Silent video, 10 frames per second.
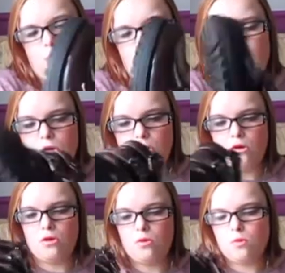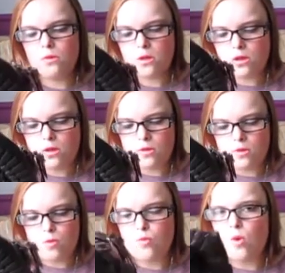Or
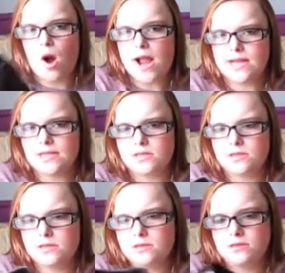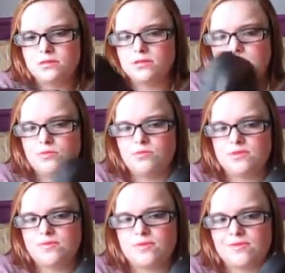wine
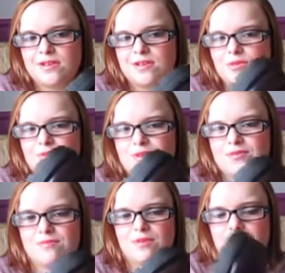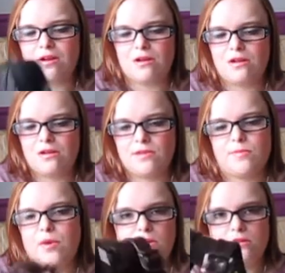is what they call them. But it's
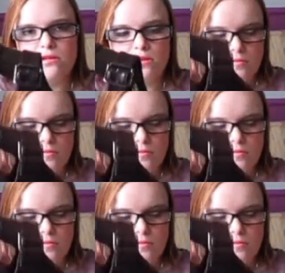burgundy.